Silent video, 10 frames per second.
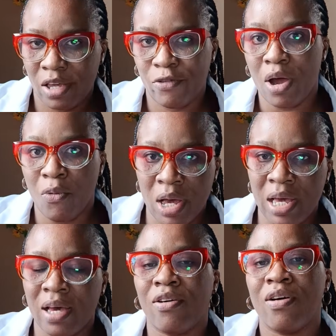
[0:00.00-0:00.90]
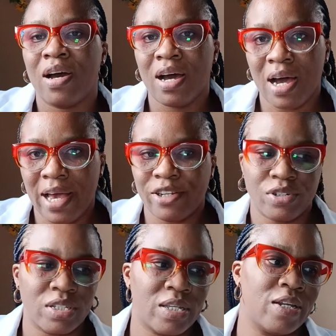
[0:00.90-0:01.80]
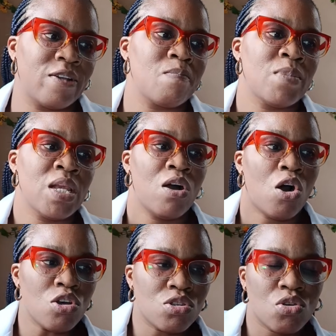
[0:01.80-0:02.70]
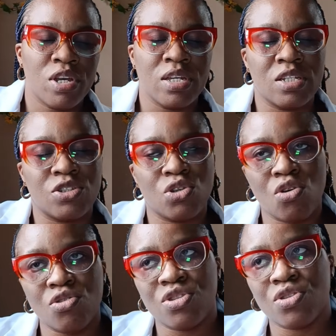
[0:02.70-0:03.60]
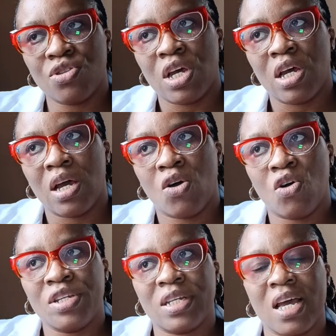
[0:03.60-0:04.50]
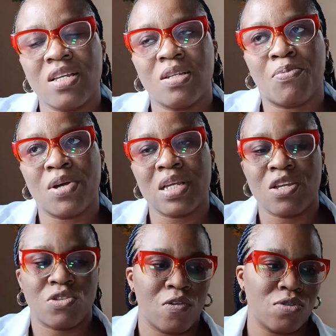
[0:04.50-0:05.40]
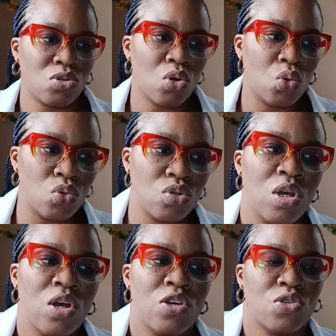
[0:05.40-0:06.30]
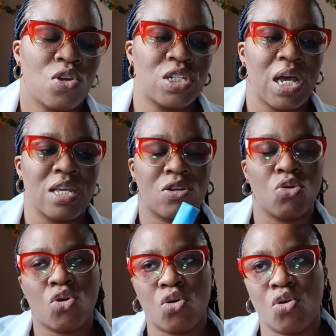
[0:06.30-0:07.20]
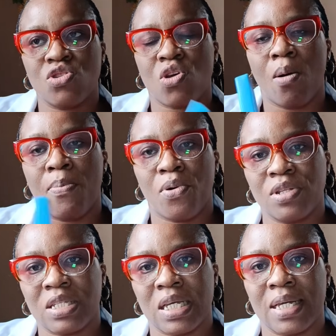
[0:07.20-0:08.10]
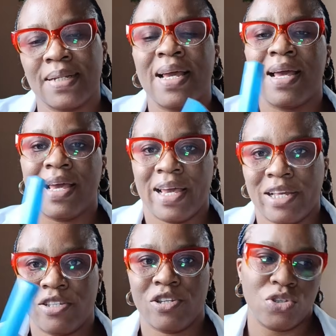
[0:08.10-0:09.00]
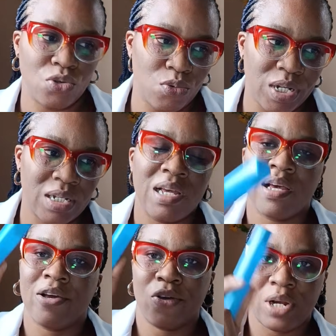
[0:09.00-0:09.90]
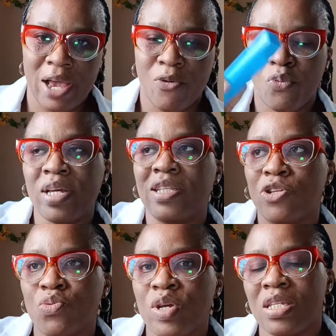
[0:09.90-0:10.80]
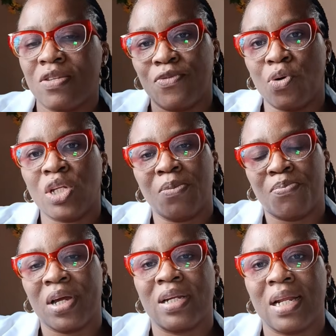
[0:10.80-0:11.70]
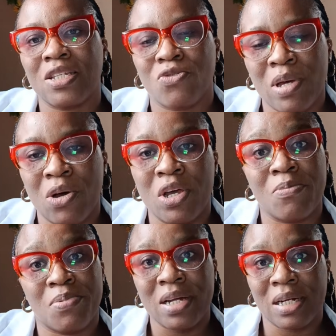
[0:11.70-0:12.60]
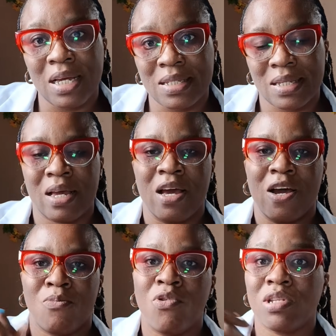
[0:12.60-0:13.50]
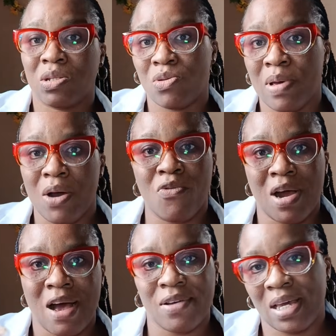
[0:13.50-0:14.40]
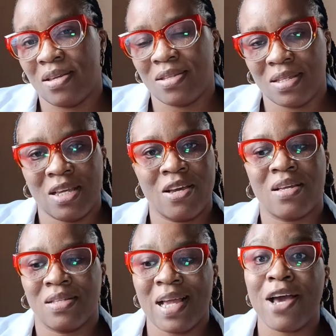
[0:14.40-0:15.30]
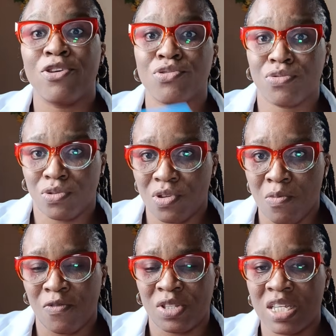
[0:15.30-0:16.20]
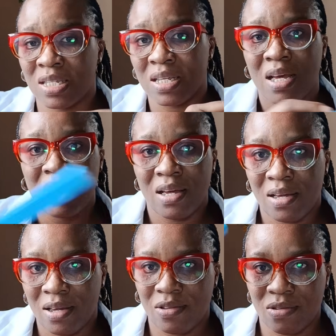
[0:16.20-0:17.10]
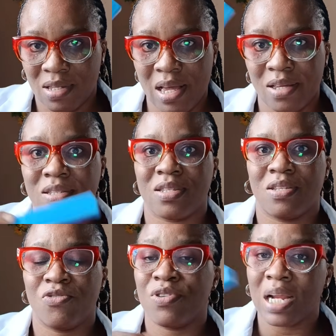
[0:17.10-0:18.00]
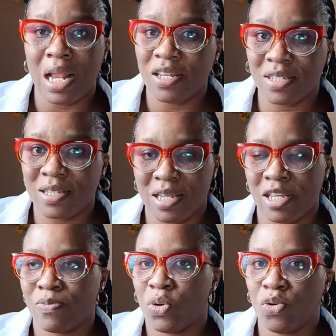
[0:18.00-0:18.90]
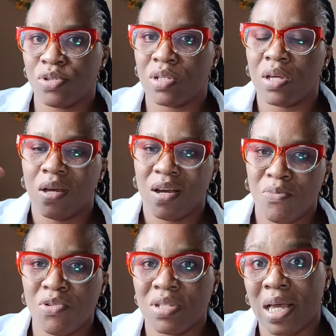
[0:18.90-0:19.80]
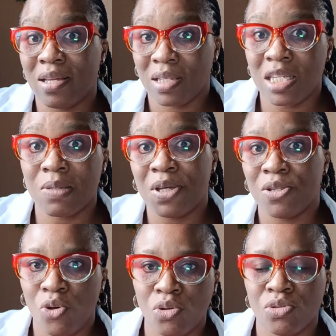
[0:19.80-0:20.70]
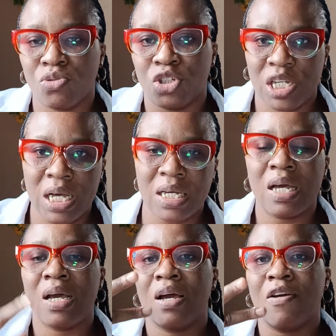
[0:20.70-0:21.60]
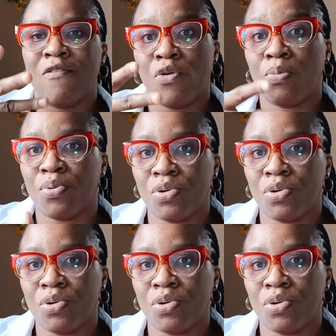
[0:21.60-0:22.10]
if you are well hydrated. Also, it shows or indicates the presence of solute such as glucose or protein in the urine, like when they do it for the pregnant women or in pregnancy. Most women who have kids, they are used to some of these tests, urinalysis tests, because most times it's being done to check for